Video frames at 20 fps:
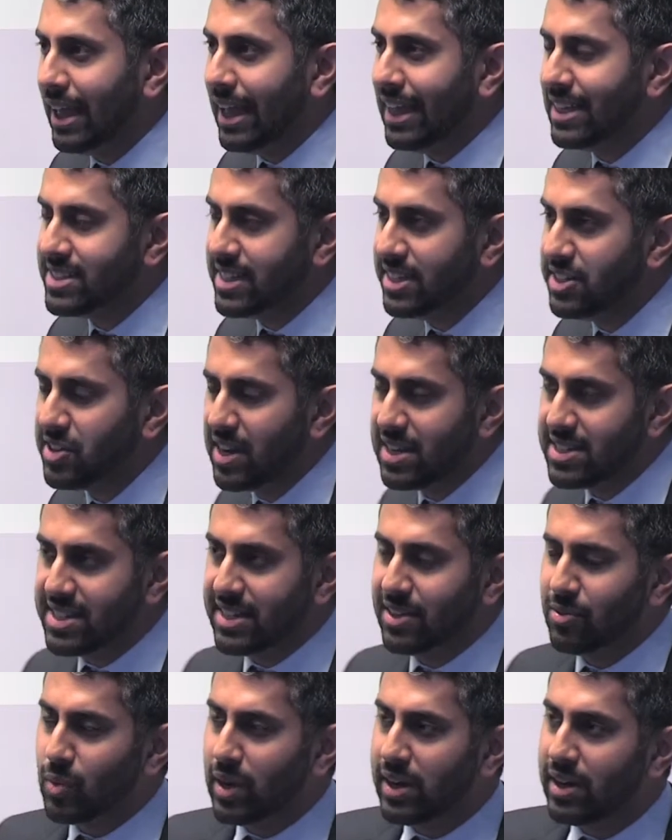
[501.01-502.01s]
it's
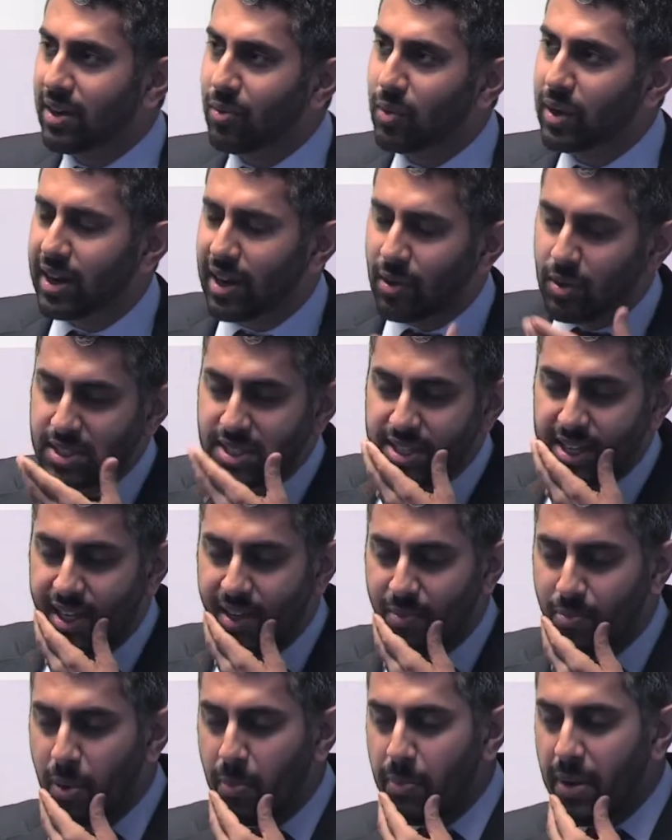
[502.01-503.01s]
interesting, when I was
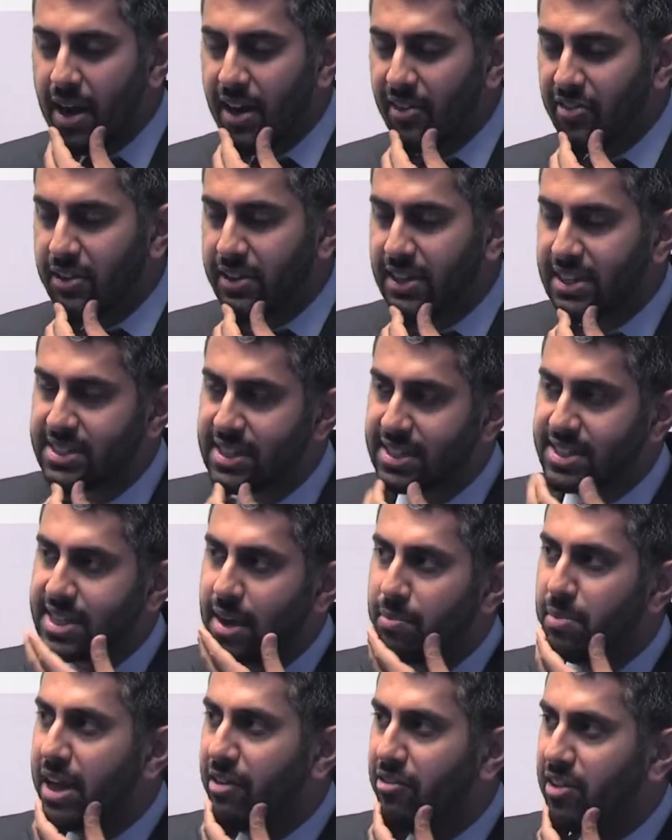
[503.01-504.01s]
preparing for this, at
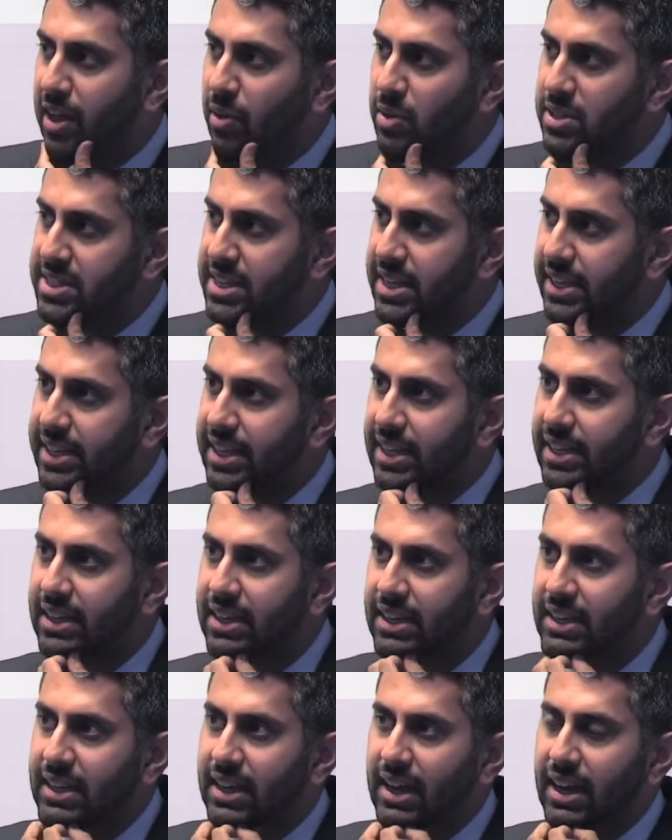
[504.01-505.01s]
some level I was thinking,